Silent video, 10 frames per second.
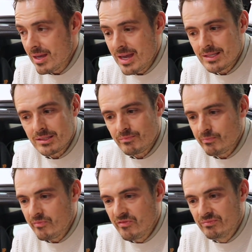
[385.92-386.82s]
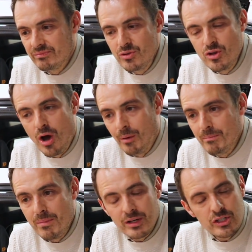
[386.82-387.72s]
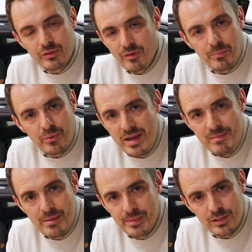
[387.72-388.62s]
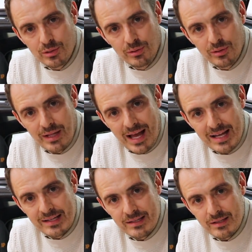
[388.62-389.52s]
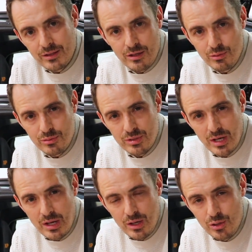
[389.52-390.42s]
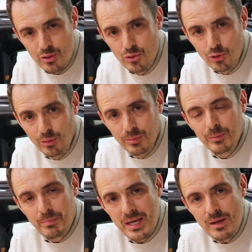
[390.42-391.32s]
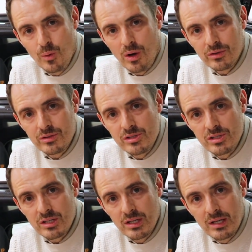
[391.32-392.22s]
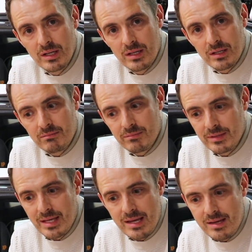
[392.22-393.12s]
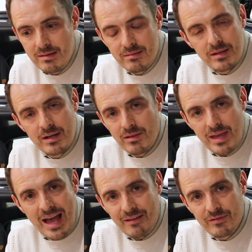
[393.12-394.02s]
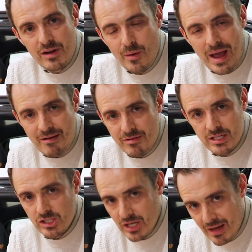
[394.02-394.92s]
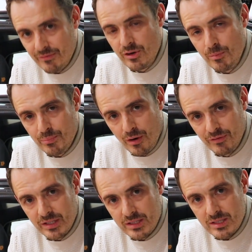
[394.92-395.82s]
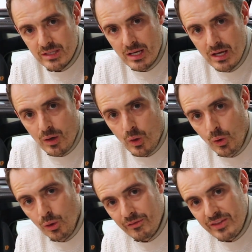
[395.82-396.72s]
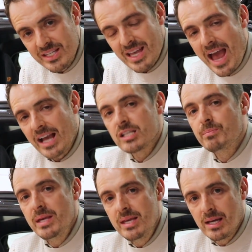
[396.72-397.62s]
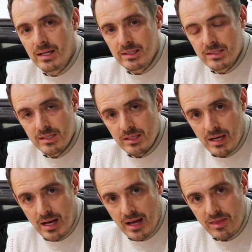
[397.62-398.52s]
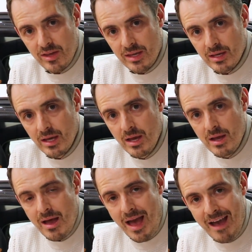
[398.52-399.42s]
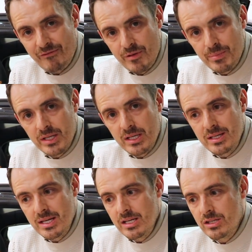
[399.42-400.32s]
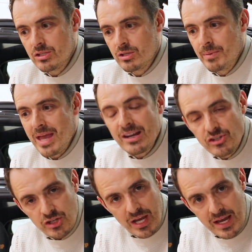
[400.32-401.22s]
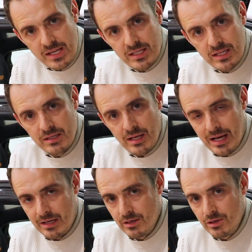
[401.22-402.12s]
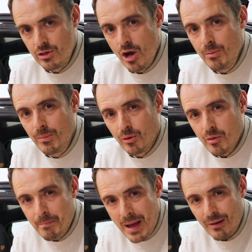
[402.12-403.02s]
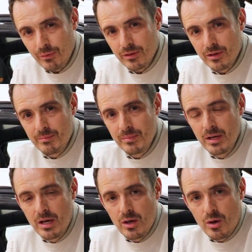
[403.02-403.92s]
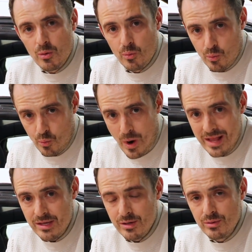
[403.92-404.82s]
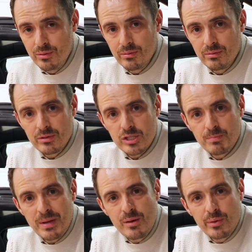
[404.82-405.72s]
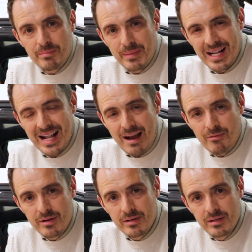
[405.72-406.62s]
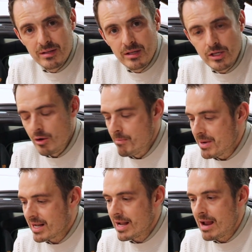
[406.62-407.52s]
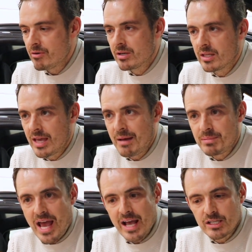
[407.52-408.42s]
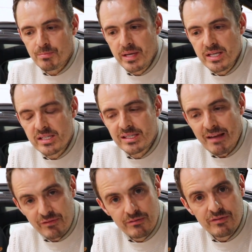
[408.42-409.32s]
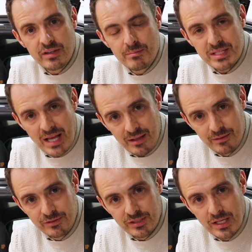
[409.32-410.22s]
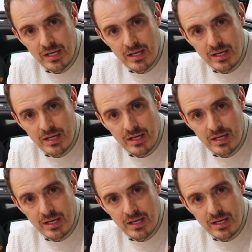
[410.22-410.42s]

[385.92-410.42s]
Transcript: it's not much of a premium at all. And those normal P1s, they have no heritage, they have no provenance. All of these XP cars, I think everybody needs to be educated and know more about them. When you speak with McLaren, McLaren kept XP7 for themselves.